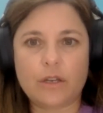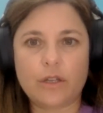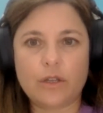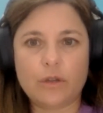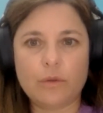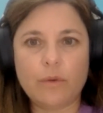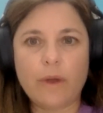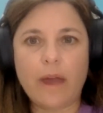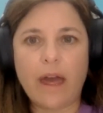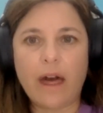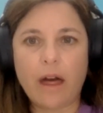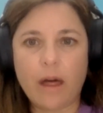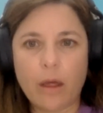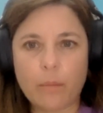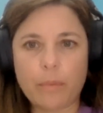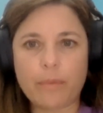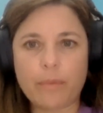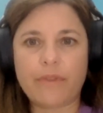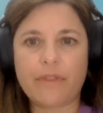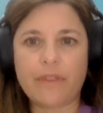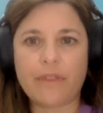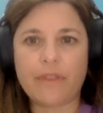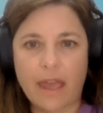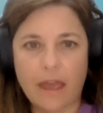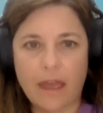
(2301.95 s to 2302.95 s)
You help
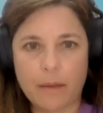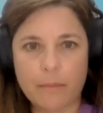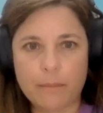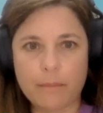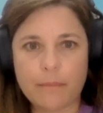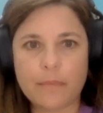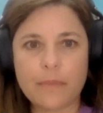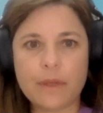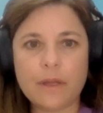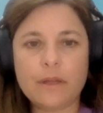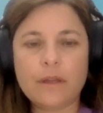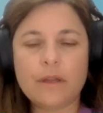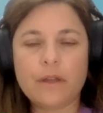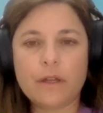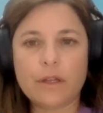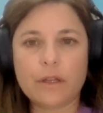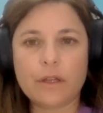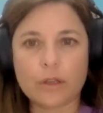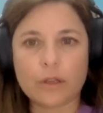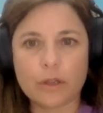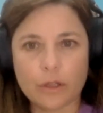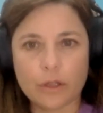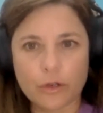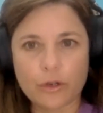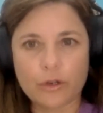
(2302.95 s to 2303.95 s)
them
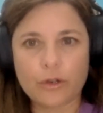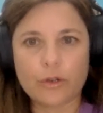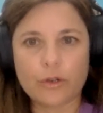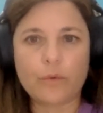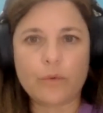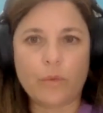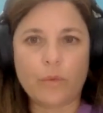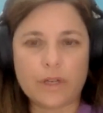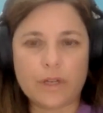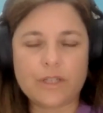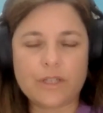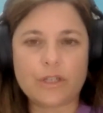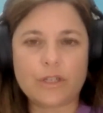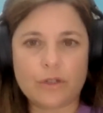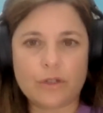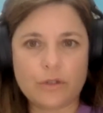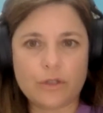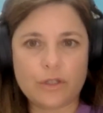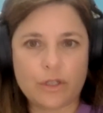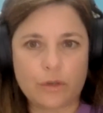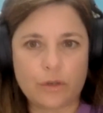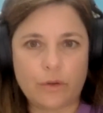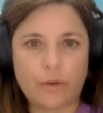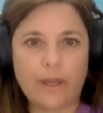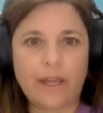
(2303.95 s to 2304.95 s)
learn what you're
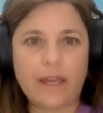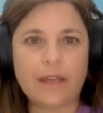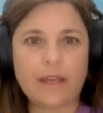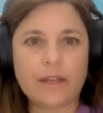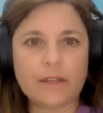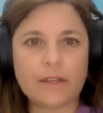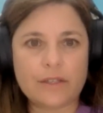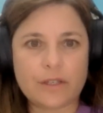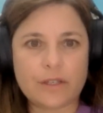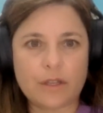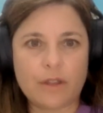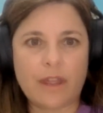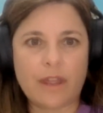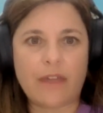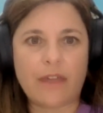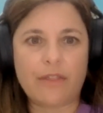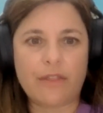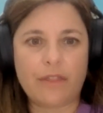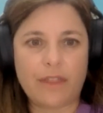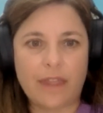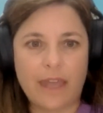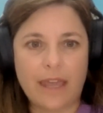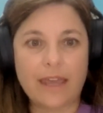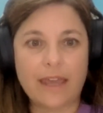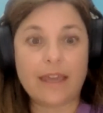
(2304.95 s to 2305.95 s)
doing so
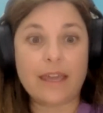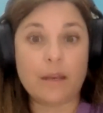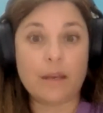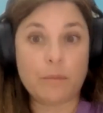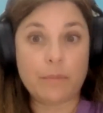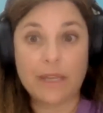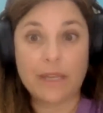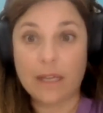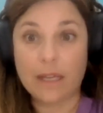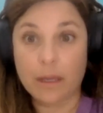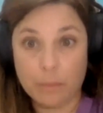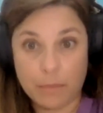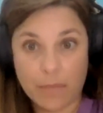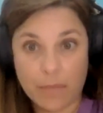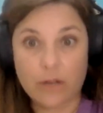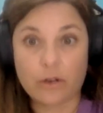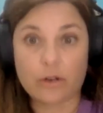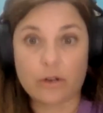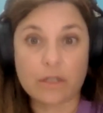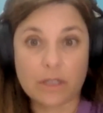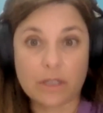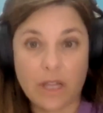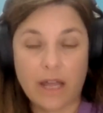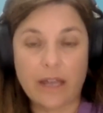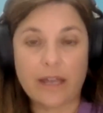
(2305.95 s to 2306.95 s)
that they can be a better
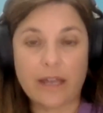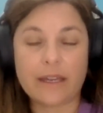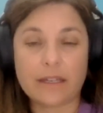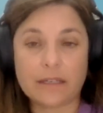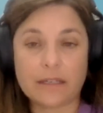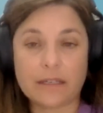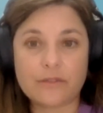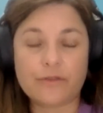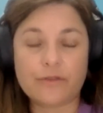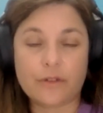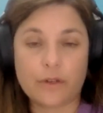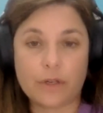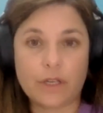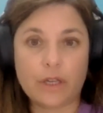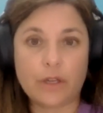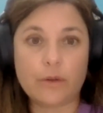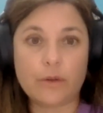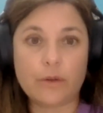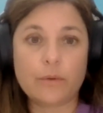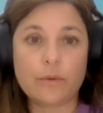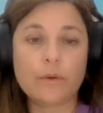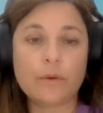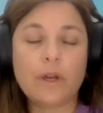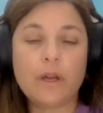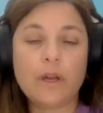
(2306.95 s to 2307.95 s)
client for
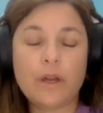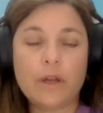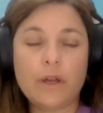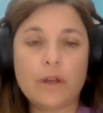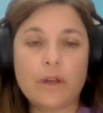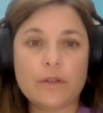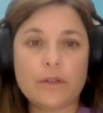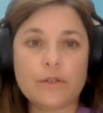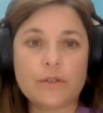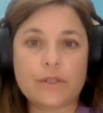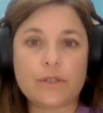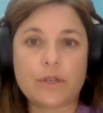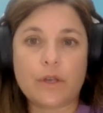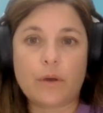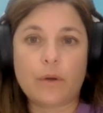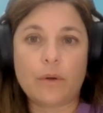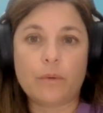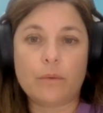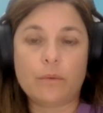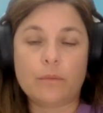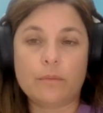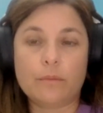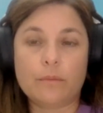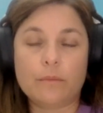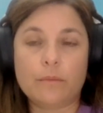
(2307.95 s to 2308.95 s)
you.
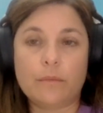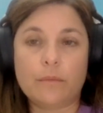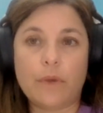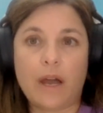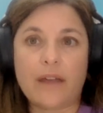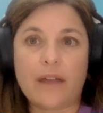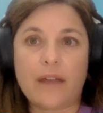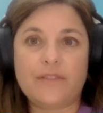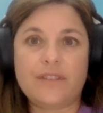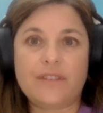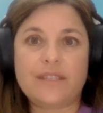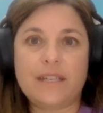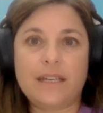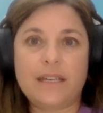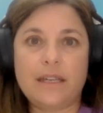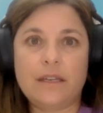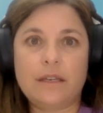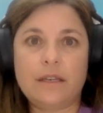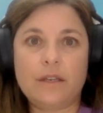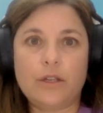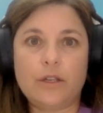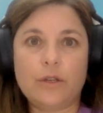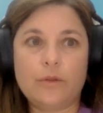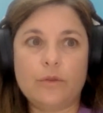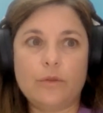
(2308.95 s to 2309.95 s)
So I've
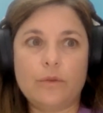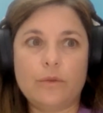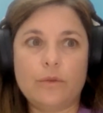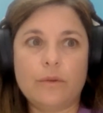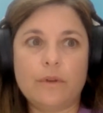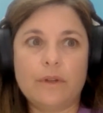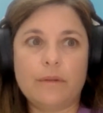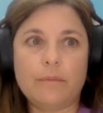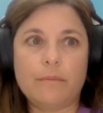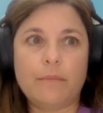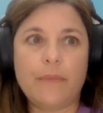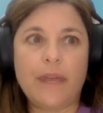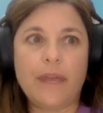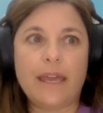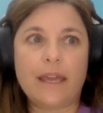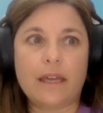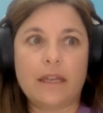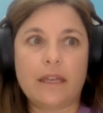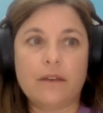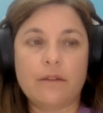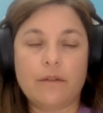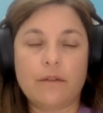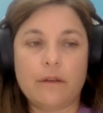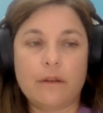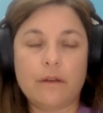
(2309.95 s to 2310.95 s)
seen you make
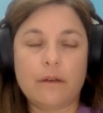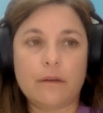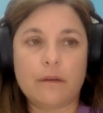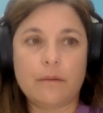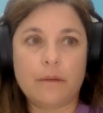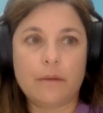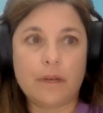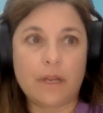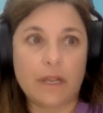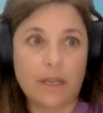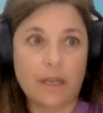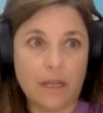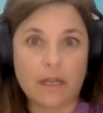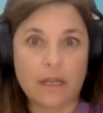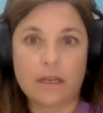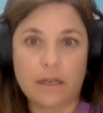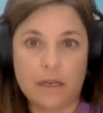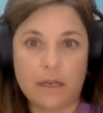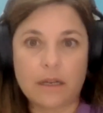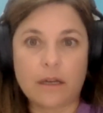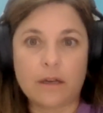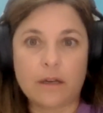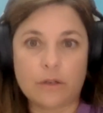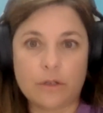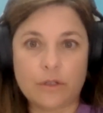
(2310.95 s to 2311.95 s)
a
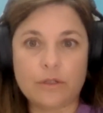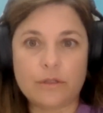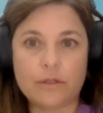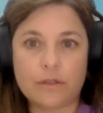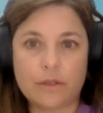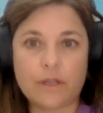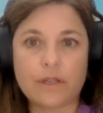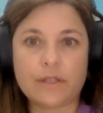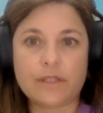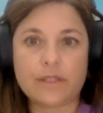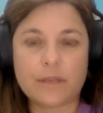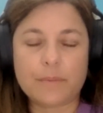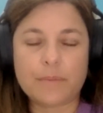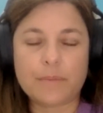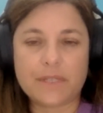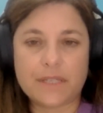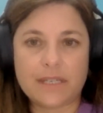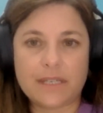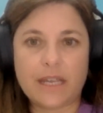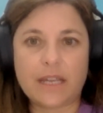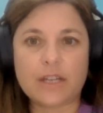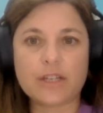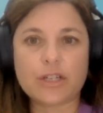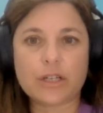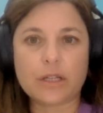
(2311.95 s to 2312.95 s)

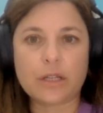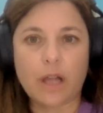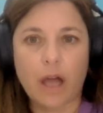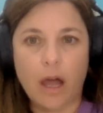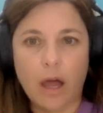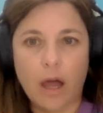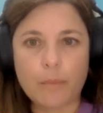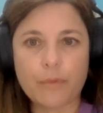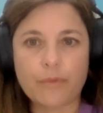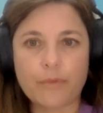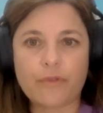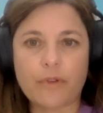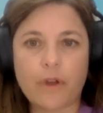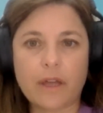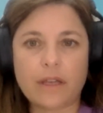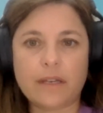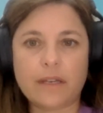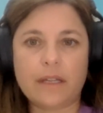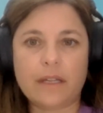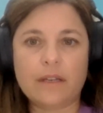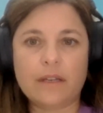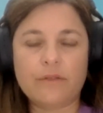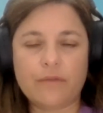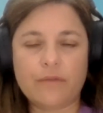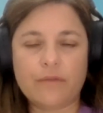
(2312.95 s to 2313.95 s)
substantial
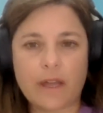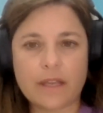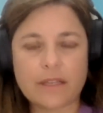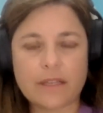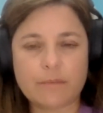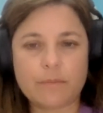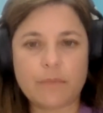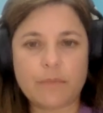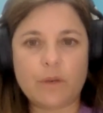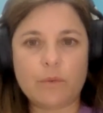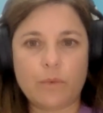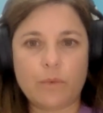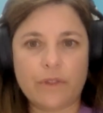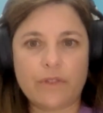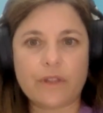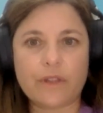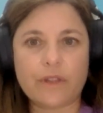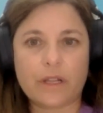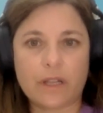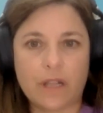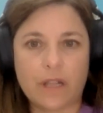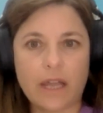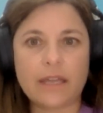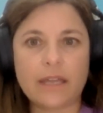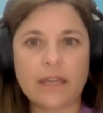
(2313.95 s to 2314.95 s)
upfront investment with the
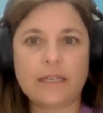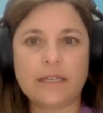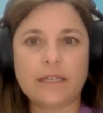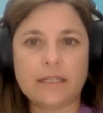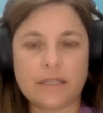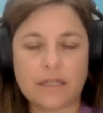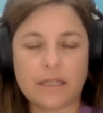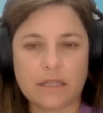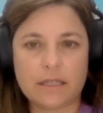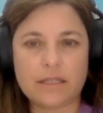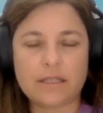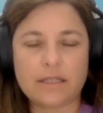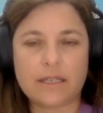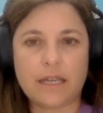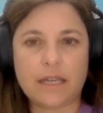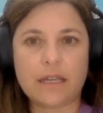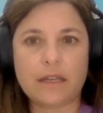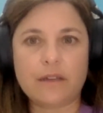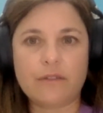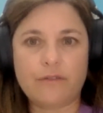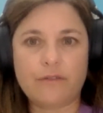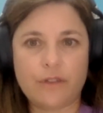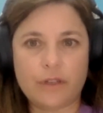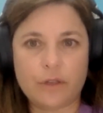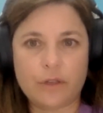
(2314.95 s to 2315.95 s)
client. It does
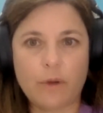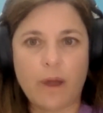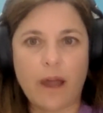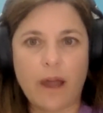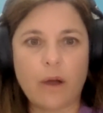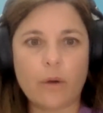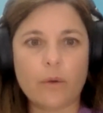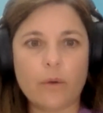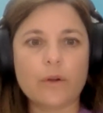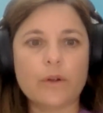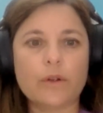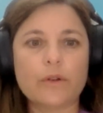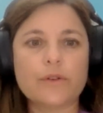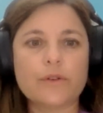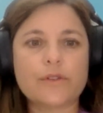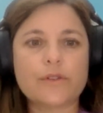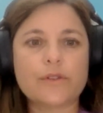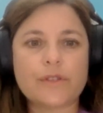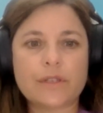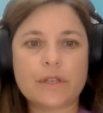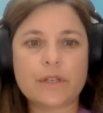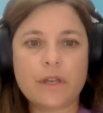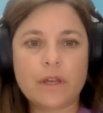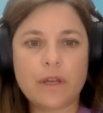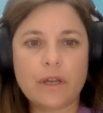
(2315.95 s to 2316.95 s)
take a few
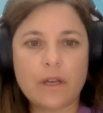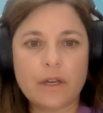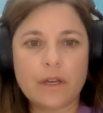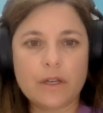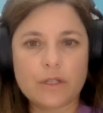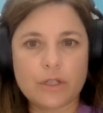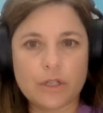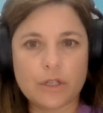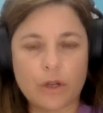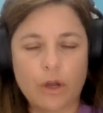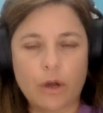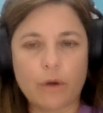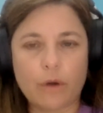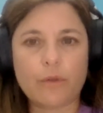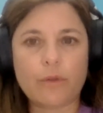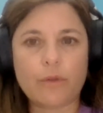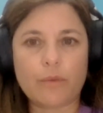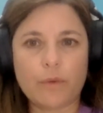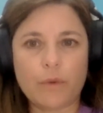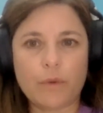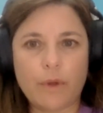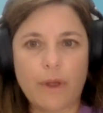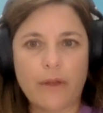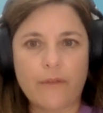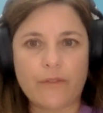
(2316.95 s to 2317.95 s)
hours to go
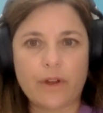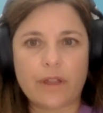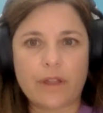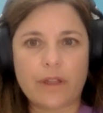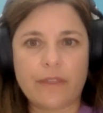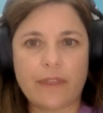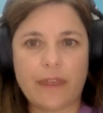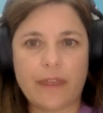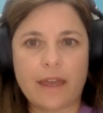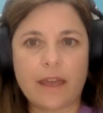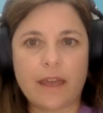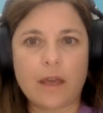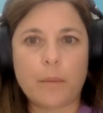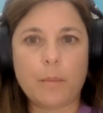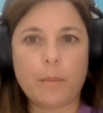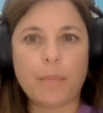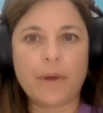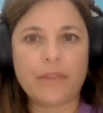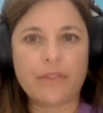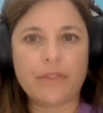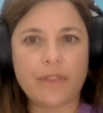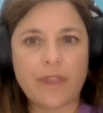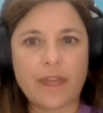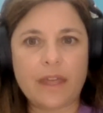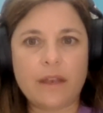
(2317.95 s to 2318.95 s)
through everything.
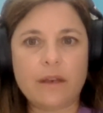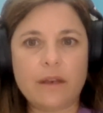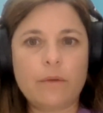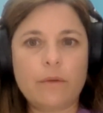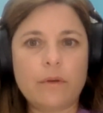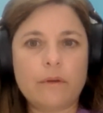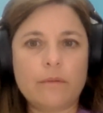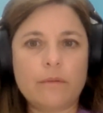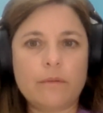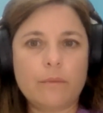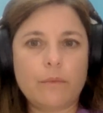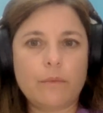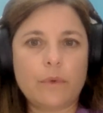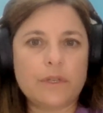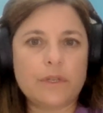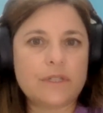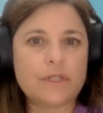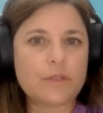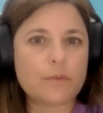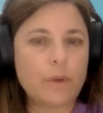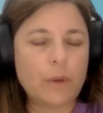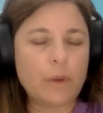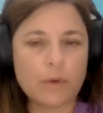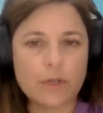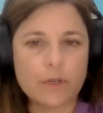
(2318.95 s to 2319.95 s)
But then
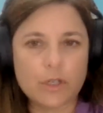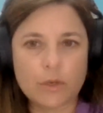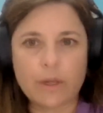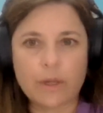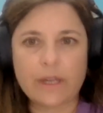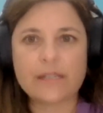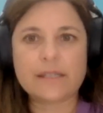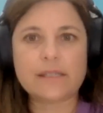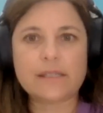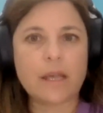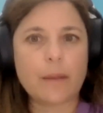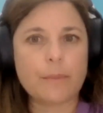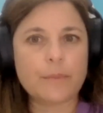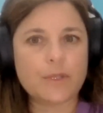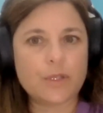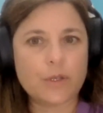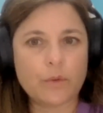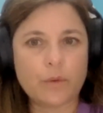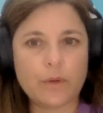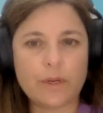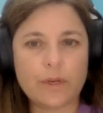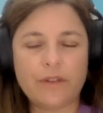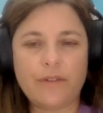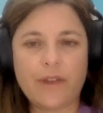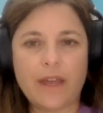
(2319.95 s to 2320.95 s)
once we were doing
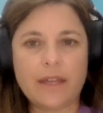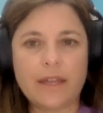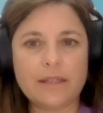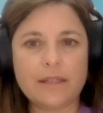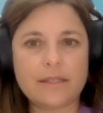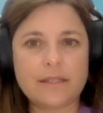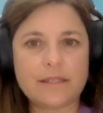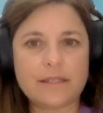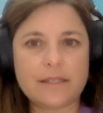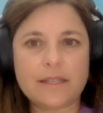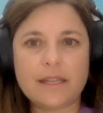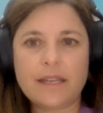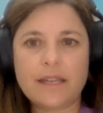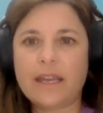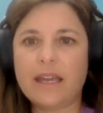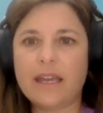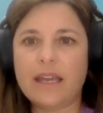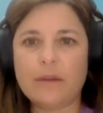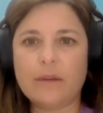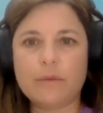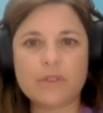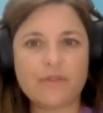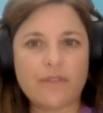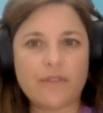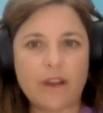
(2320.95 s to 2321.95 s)
subsequent events,
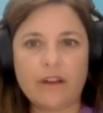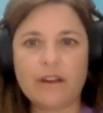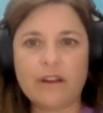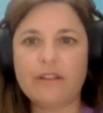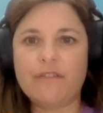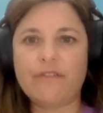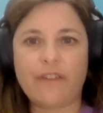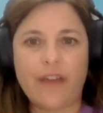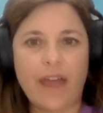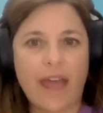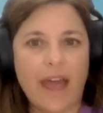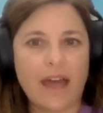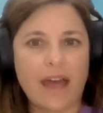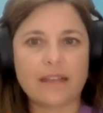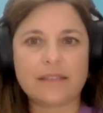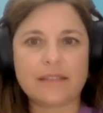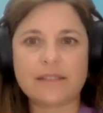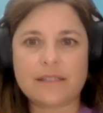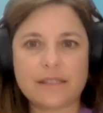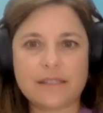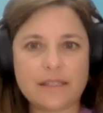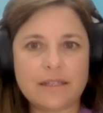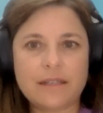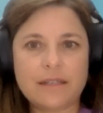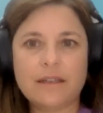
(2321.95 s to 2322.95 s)
it was very
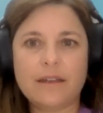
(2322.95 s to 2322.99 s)
fast.